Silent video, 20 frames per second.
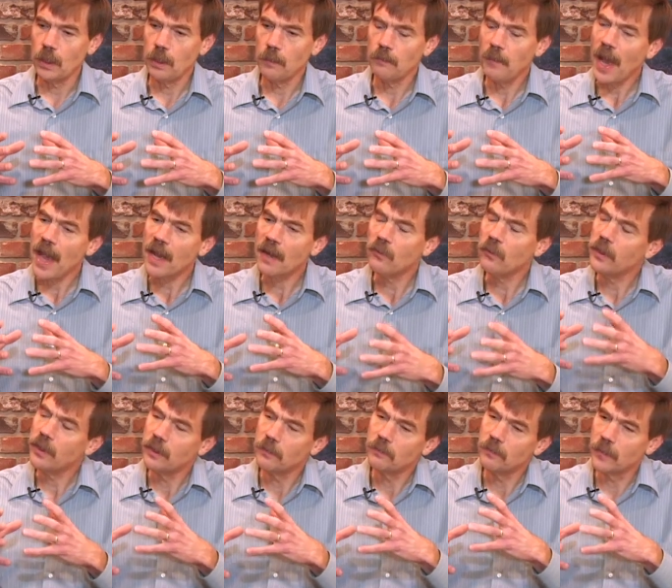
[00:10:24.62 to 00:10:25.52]
Back
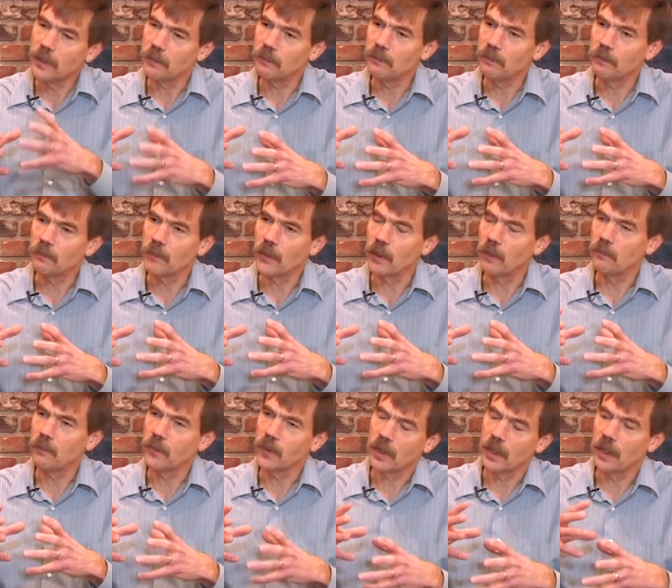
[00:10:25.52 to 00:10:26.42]
when the
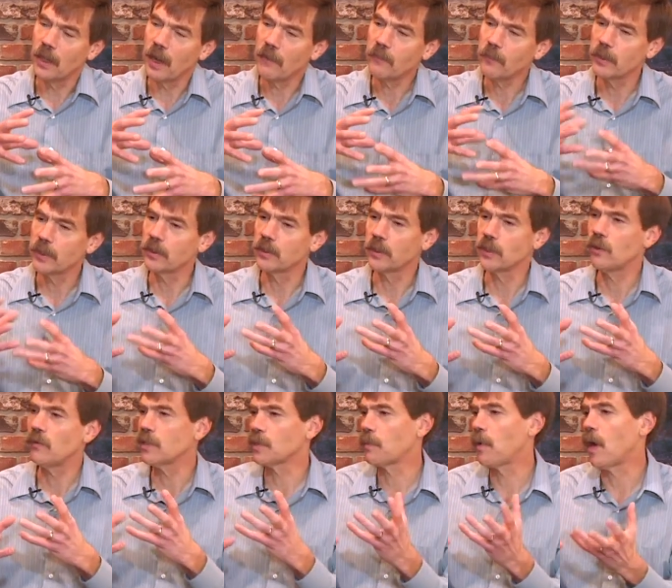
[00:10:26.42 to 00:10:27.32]
government and the
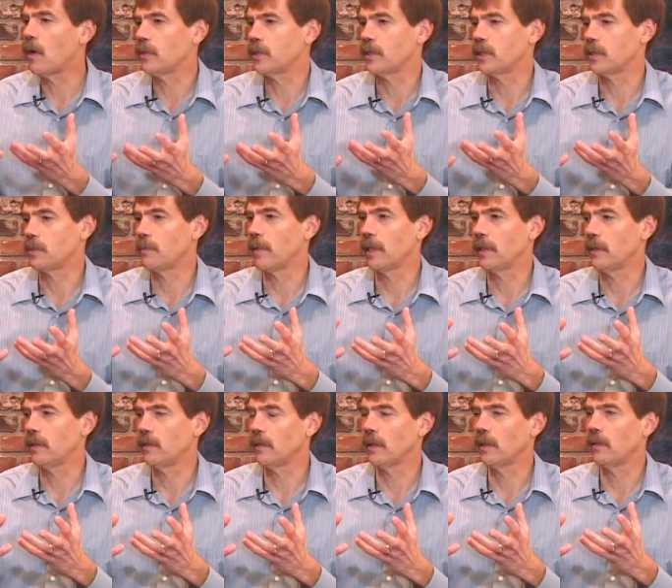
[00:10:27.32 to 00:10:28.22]
U.S. policy has been
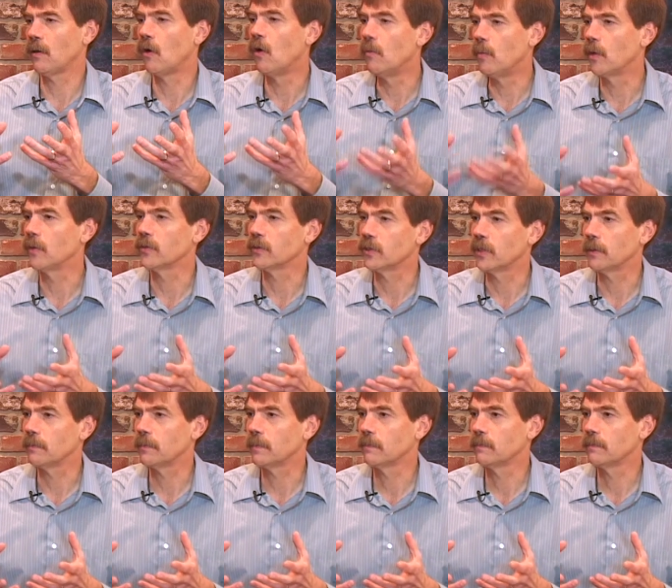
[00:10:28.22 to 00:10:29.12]
that home ownership,